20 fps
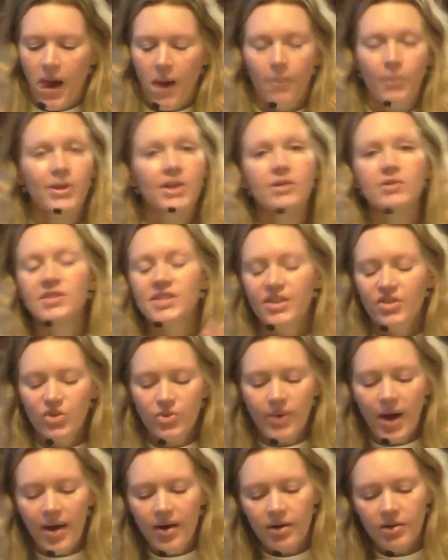We use it
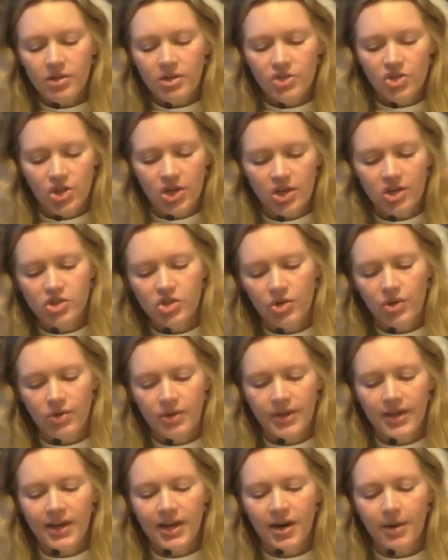throughout our liturgical
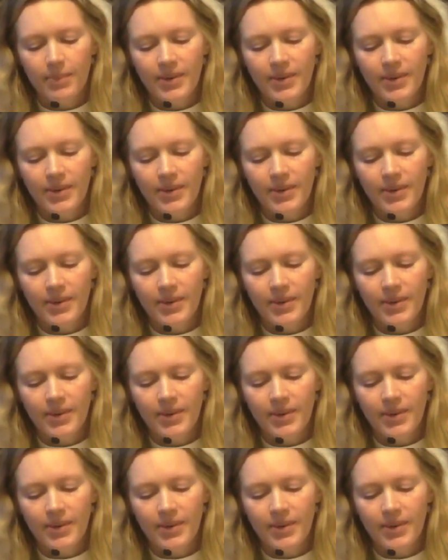year,